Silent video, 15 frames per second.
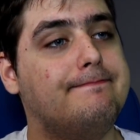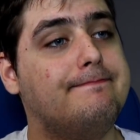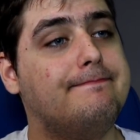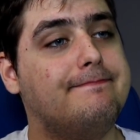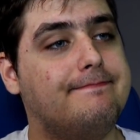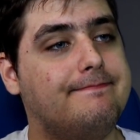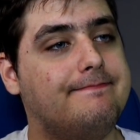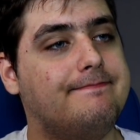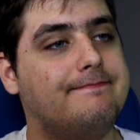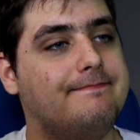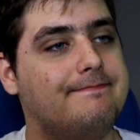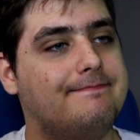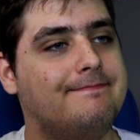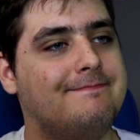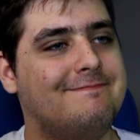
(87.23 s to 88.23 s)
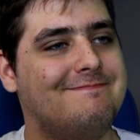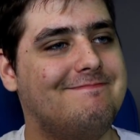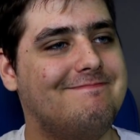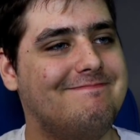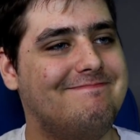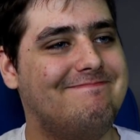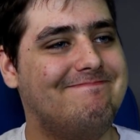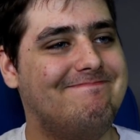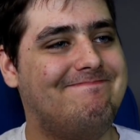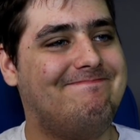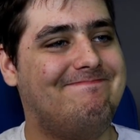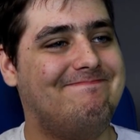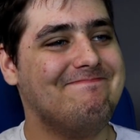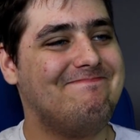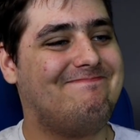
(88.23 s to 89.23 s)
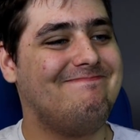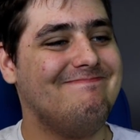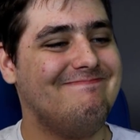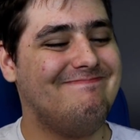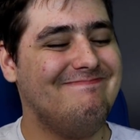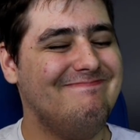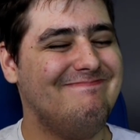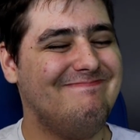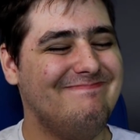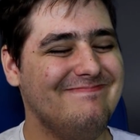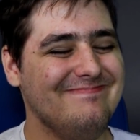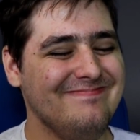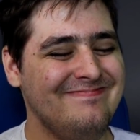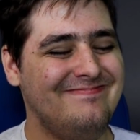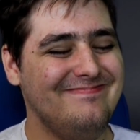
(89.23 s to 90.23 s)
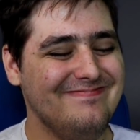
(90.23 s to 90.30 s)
Nothing is said.